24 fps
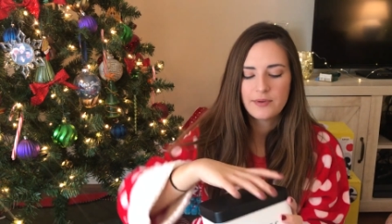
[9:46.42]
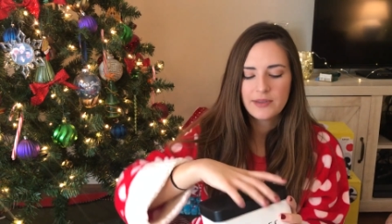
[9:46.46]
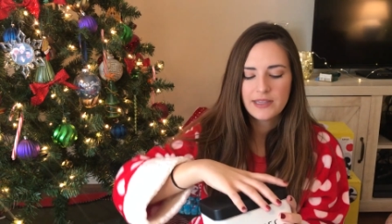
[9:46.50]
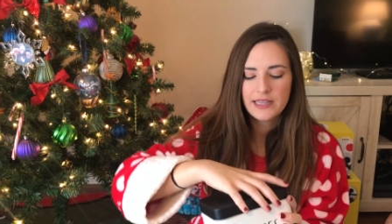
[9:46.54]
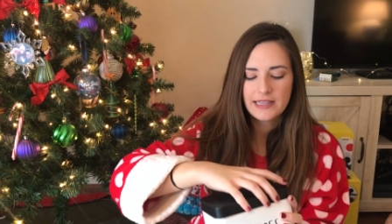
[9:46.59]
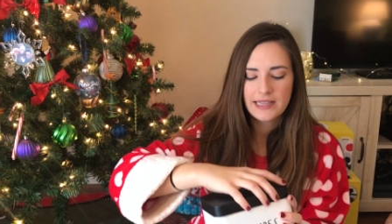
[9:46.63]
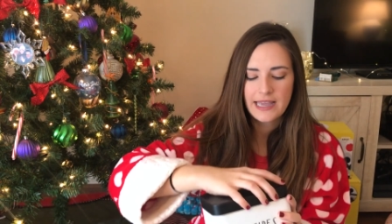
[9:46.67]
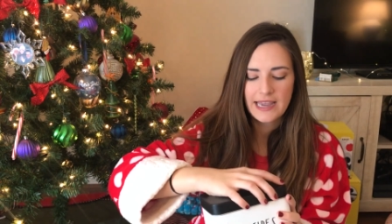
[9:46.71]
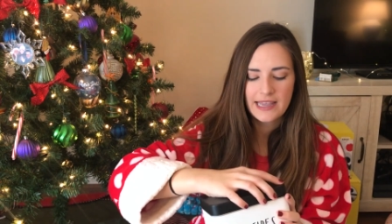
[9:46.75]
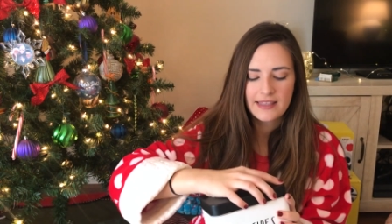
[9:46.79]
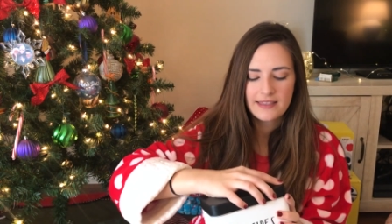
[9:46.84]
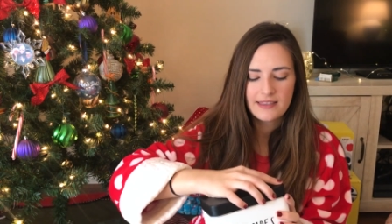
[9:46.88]

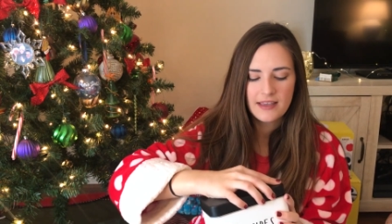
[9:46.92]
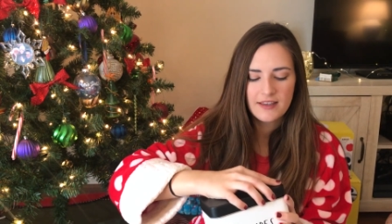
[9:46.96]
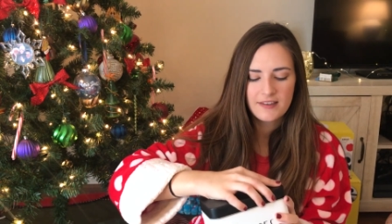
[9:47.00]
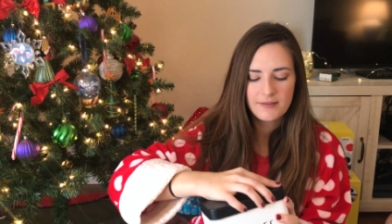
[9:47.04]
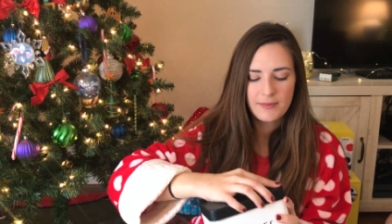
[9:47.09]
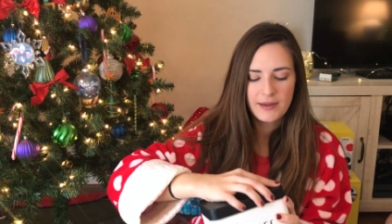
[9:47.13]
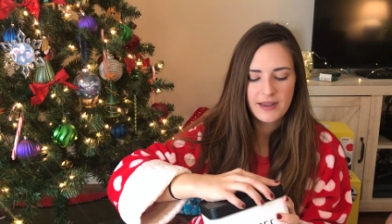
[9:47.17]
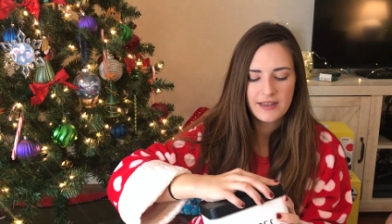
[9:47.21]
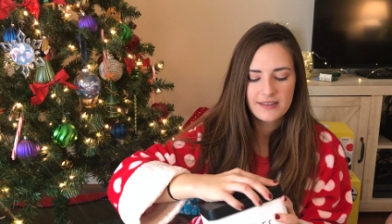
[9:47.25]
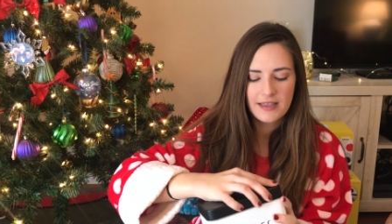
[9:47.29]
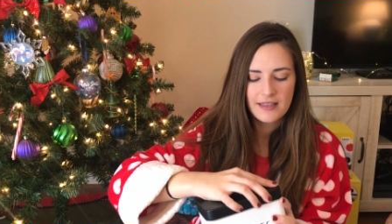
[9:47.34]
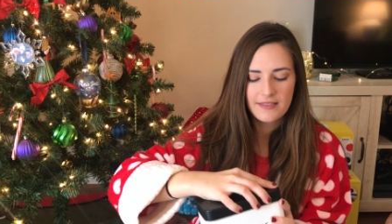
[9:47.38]
really like this
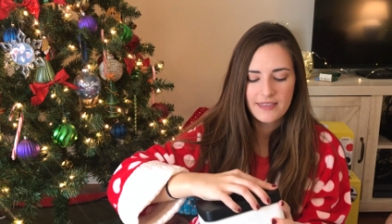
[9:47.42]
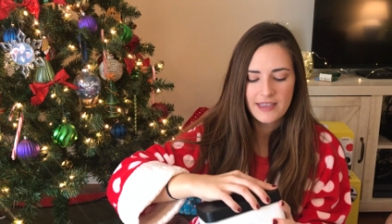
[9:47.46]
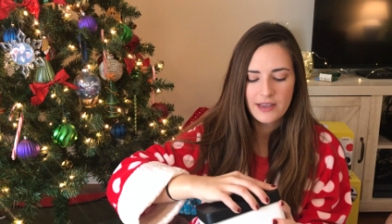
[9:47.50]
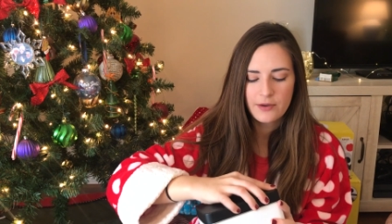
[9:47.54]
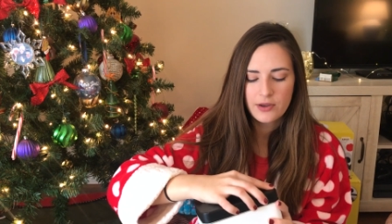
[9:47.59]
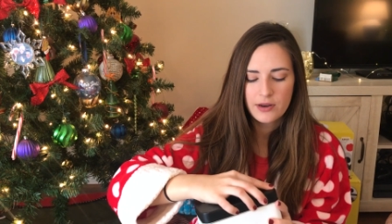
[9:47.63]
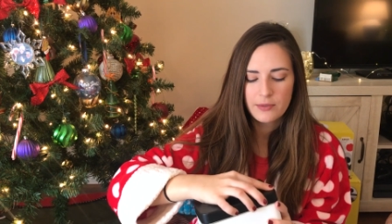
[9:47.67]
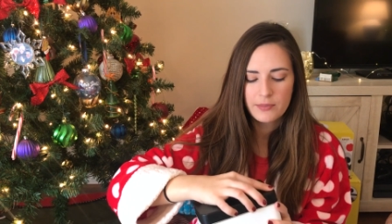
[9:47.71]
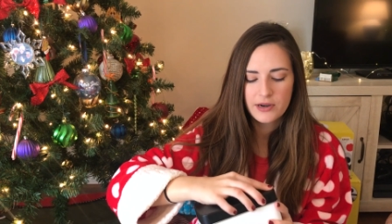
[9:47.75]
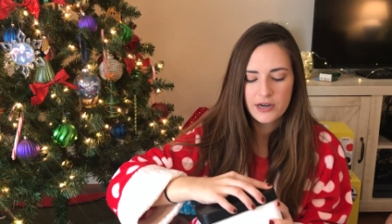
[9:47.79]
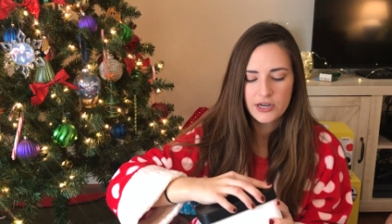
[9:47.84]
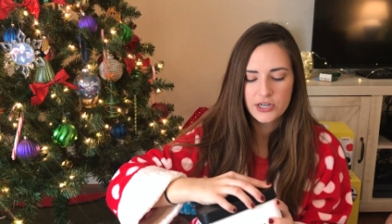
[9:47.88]
because I
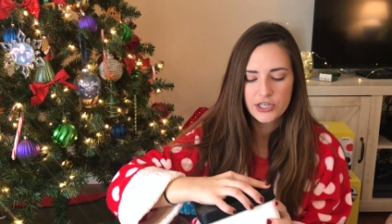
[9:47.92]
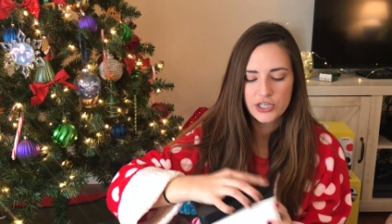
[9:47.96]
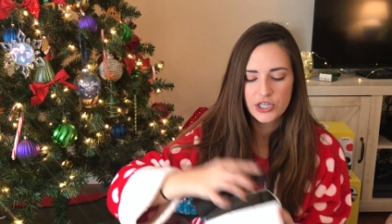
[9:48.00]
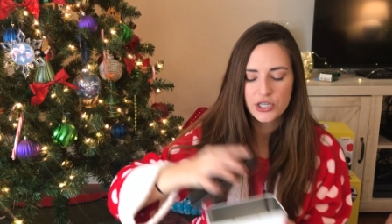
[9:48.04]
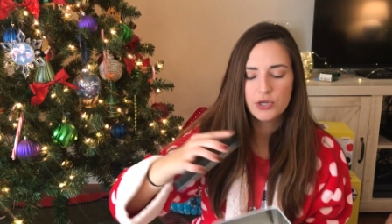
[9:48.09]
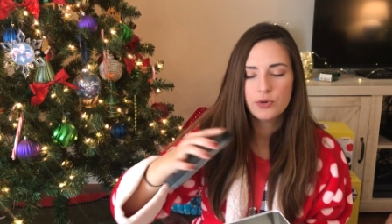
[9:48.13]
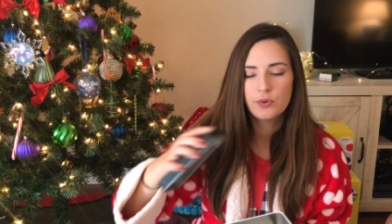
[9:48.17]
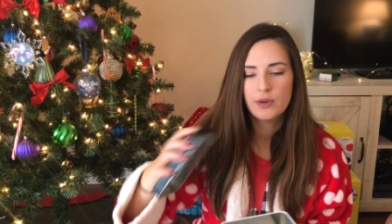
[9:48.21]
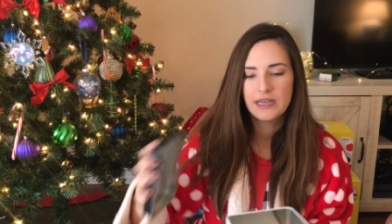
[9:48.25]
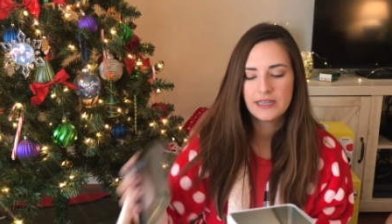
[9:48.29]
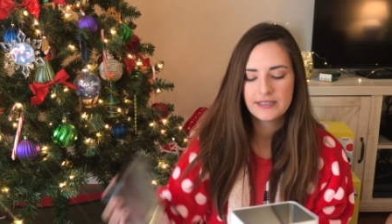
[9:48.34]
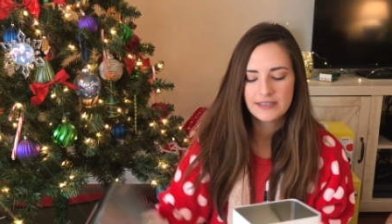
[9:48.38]
think what I'm gonna
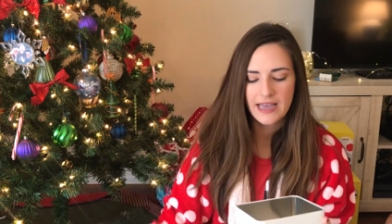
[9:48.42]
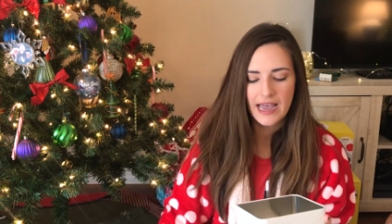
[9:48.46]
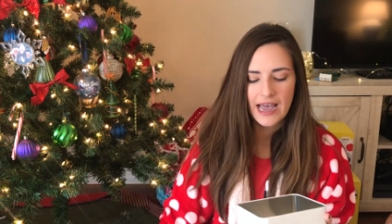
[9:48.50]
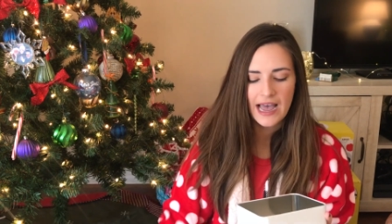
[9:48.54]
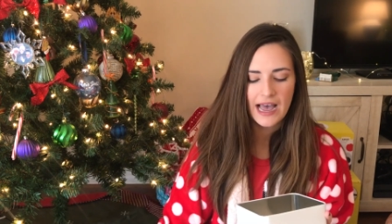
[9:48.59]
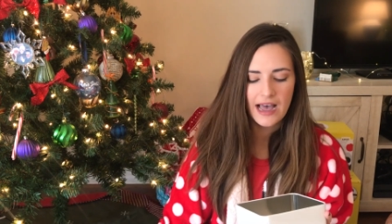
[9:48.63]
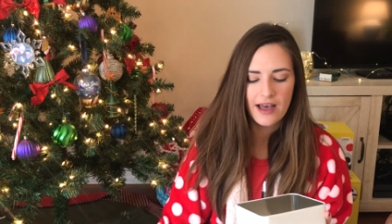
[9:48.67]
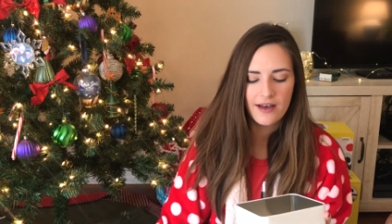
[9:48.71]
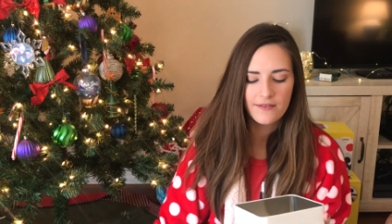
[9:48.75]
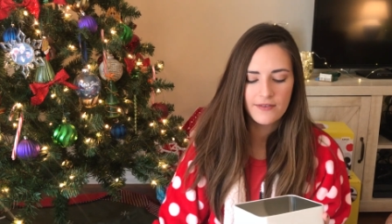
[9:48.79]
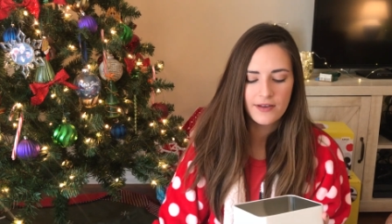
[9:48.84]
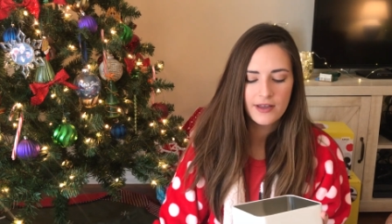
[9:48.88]
do is
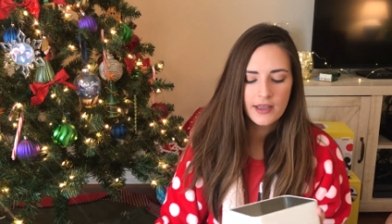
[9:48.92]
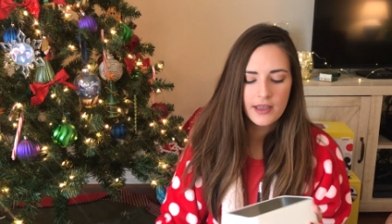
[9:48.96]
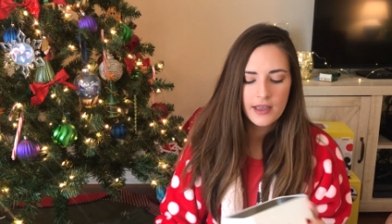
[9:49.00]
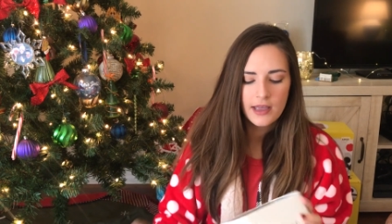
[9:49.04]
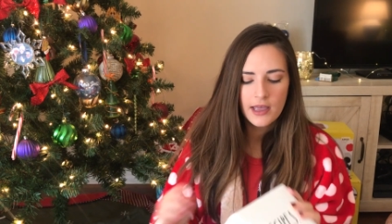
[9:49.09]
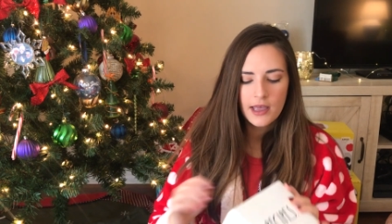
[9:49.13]
have